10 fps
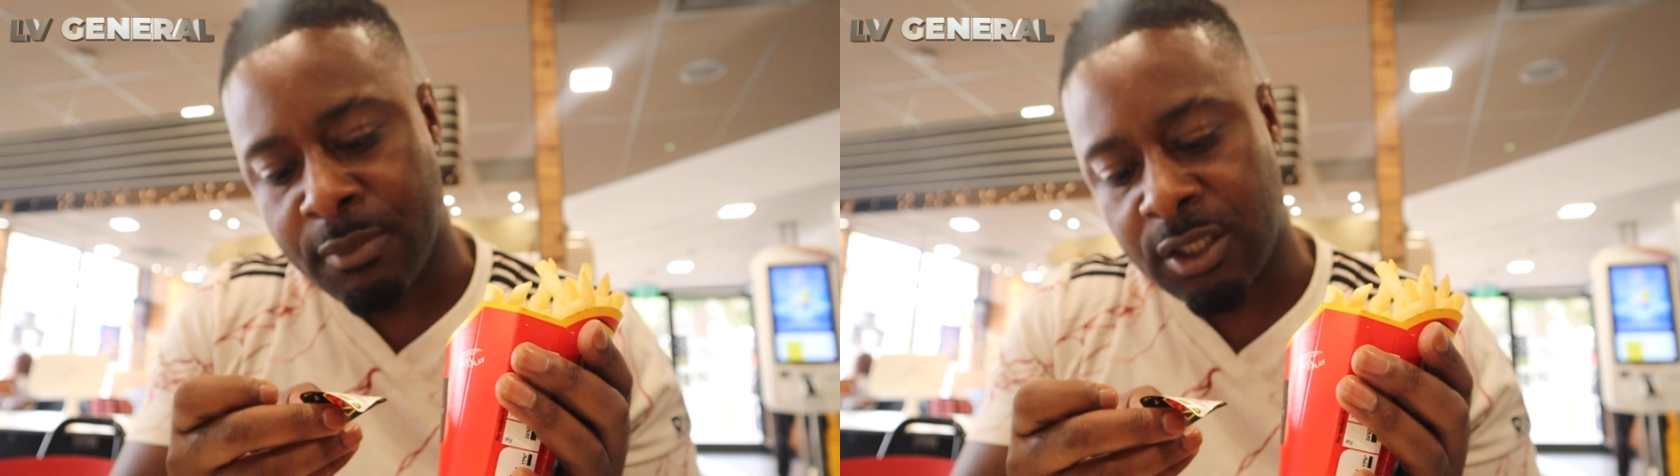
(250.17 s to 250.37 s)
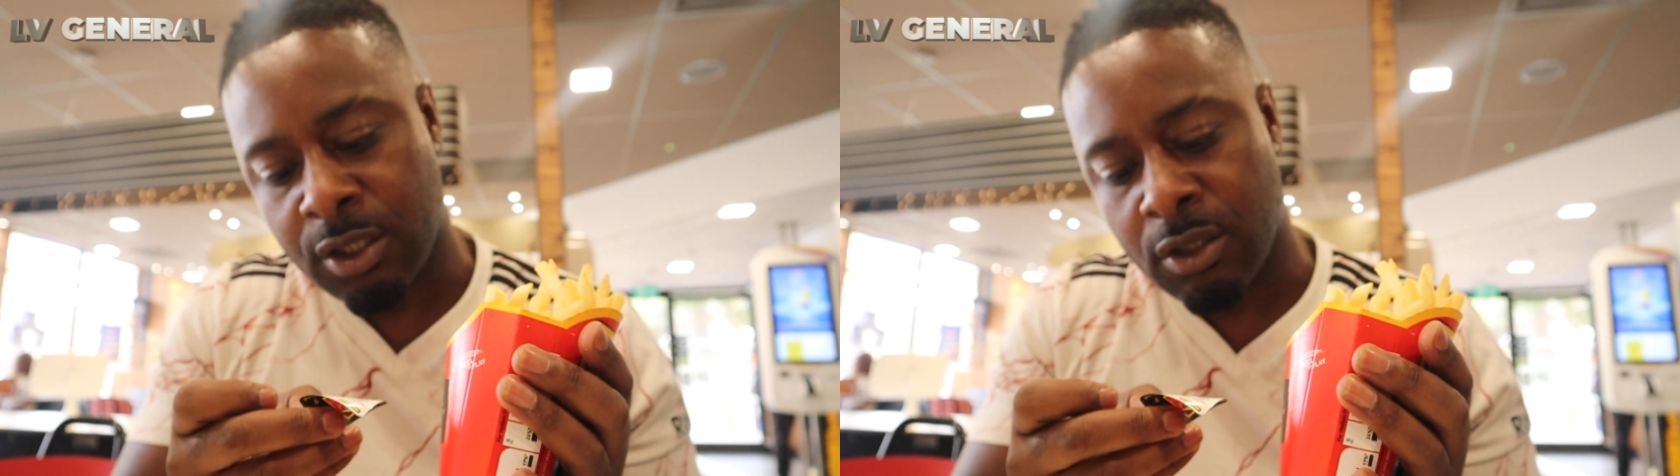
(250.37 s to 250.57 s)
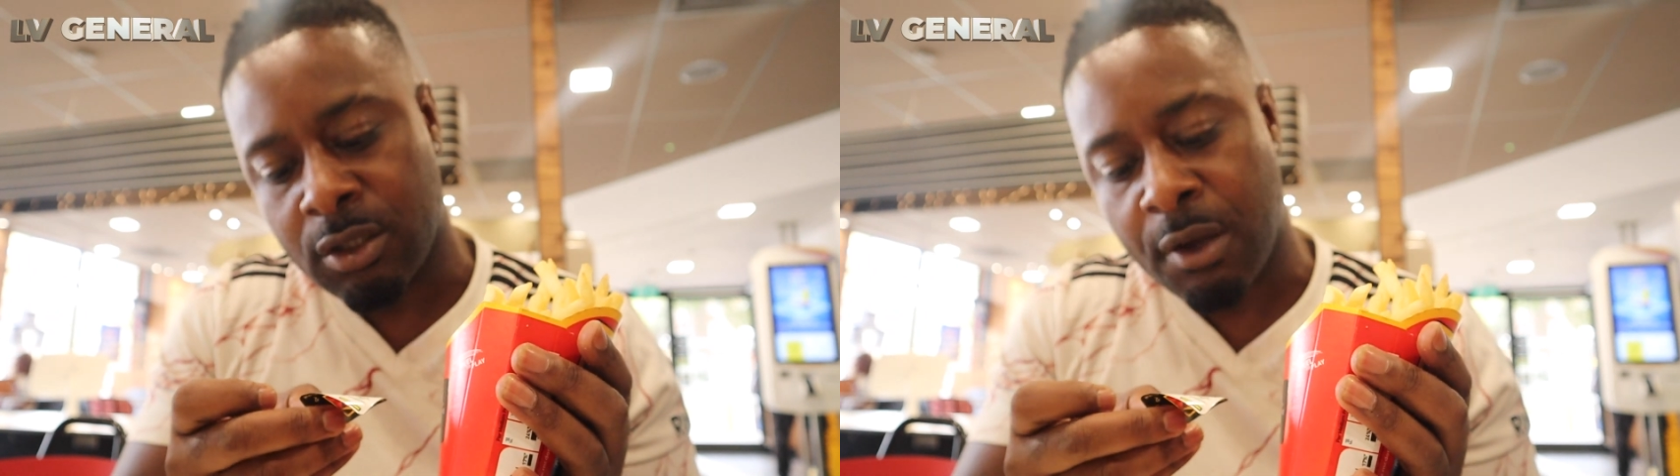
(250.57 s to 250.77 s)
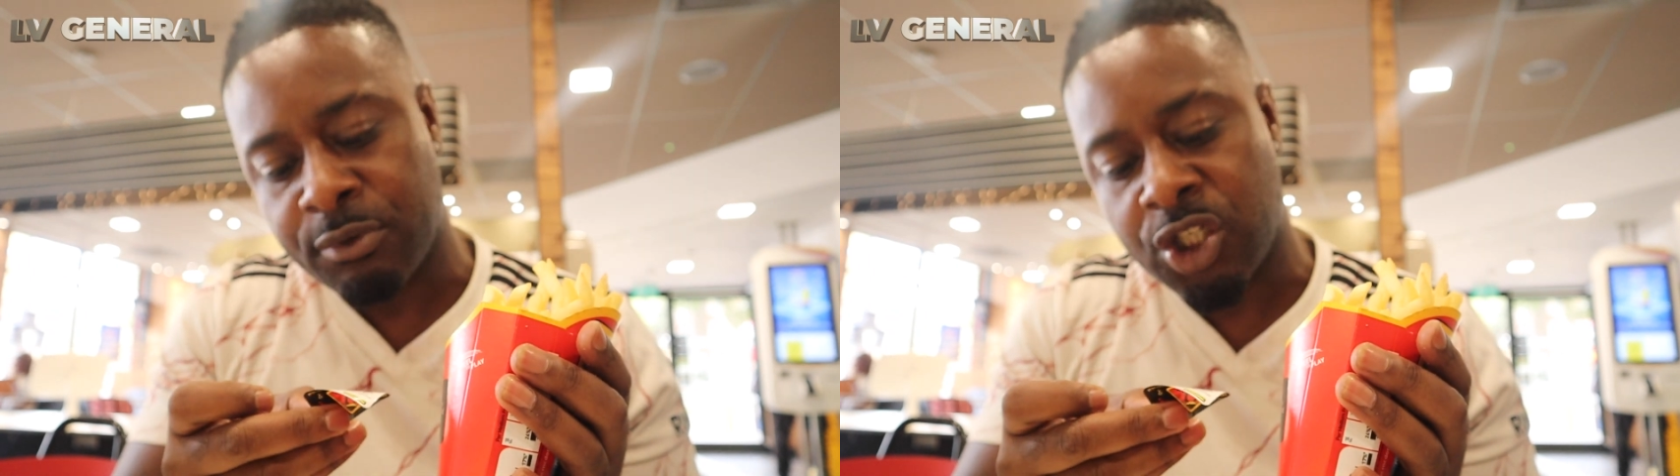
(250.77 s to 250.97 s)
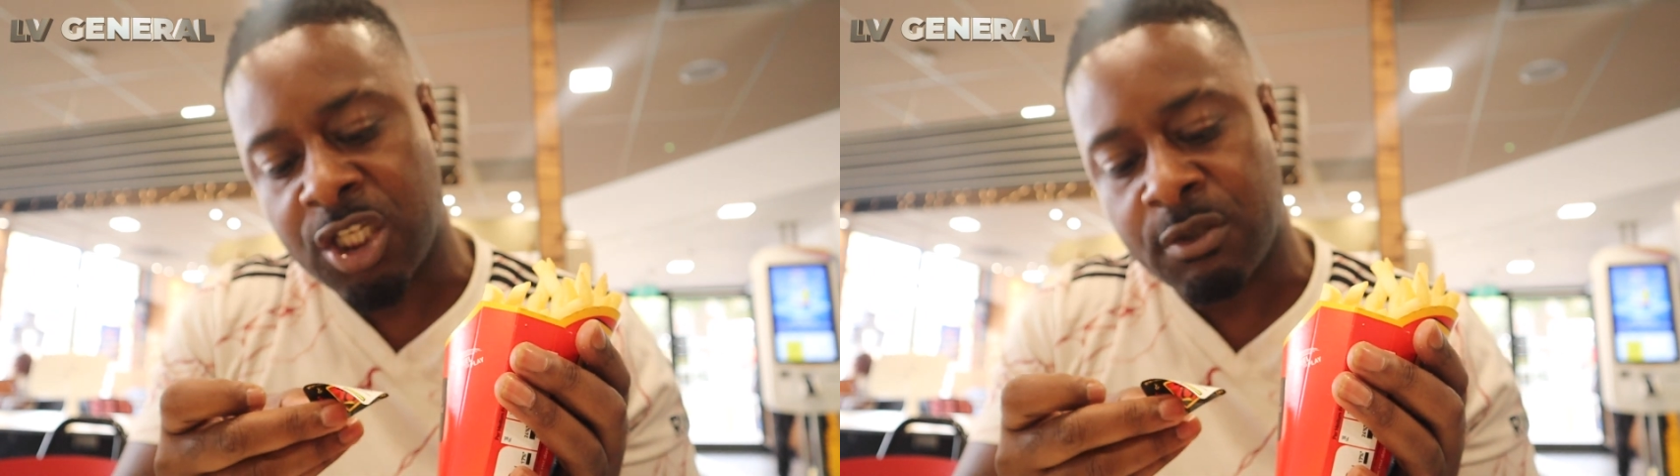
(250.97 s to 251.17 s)
a
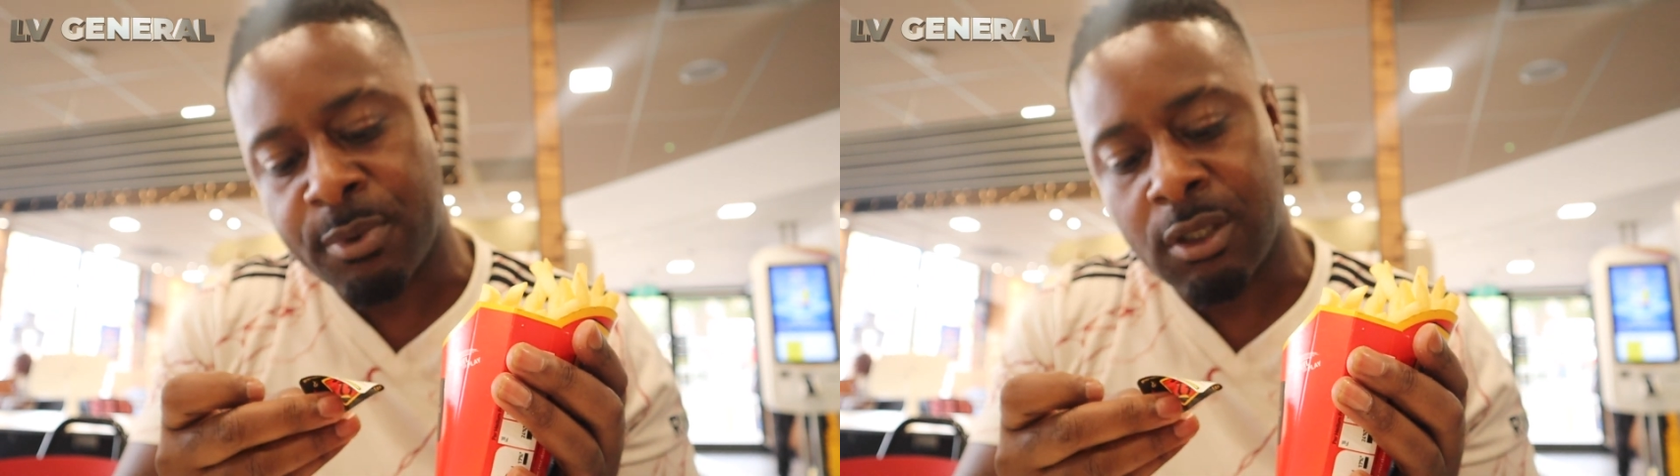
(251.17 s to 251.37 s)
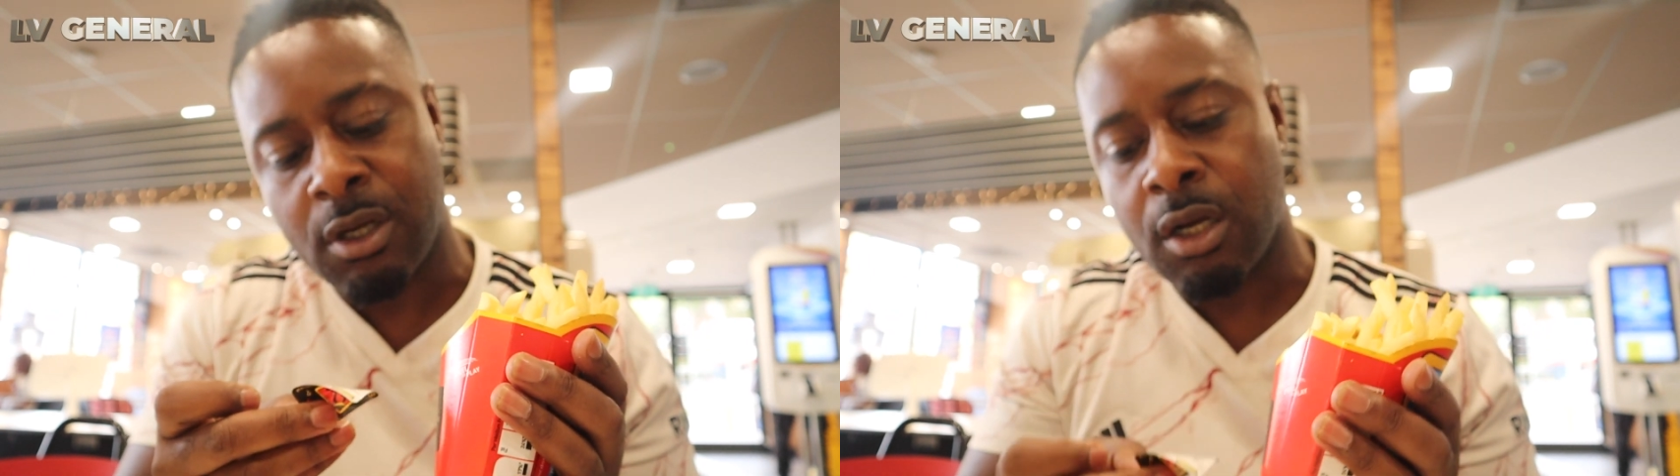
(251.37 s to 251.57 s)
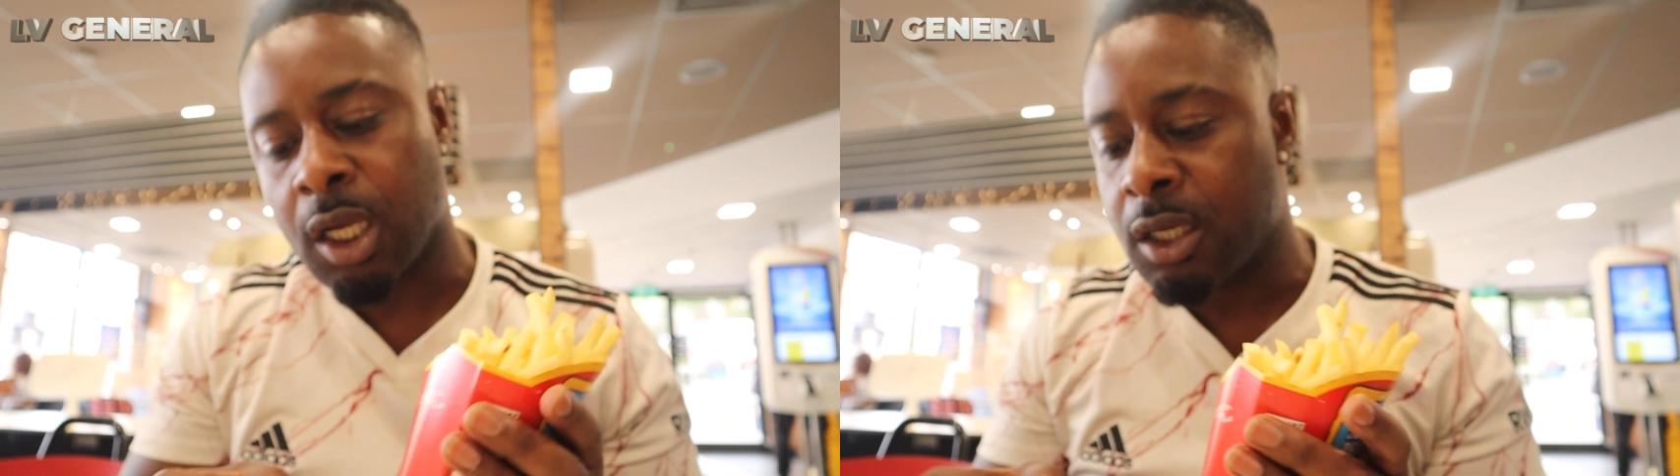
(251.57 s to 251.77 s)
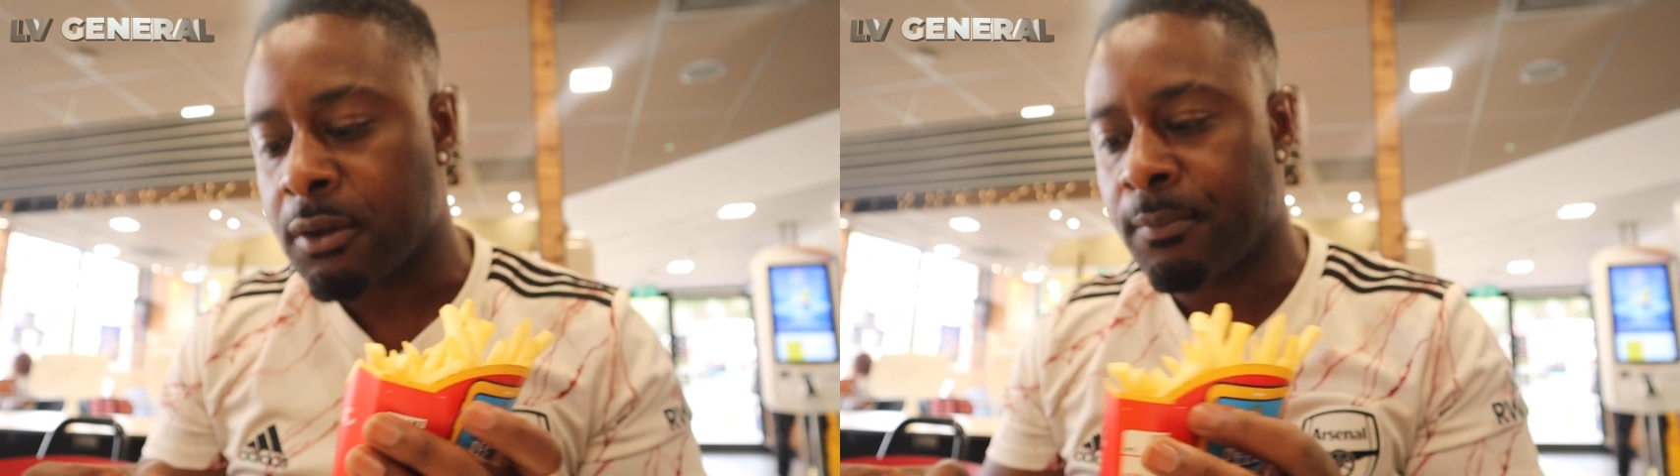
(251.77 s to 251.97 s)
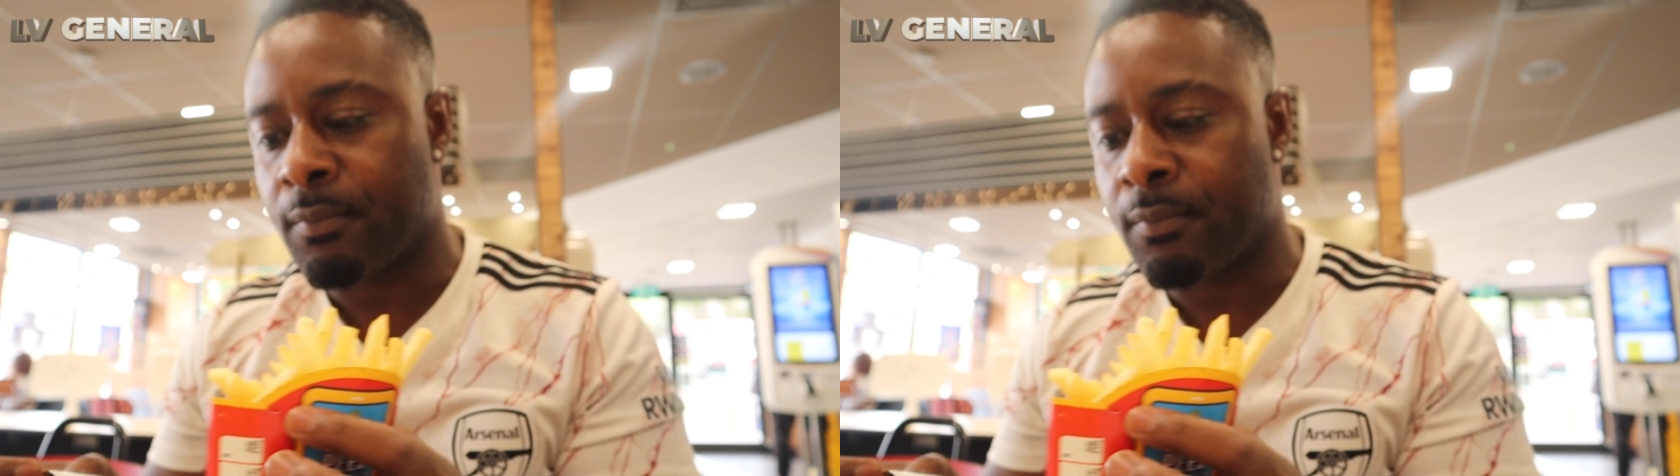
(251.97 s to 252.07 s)
double cheeseburger, okay.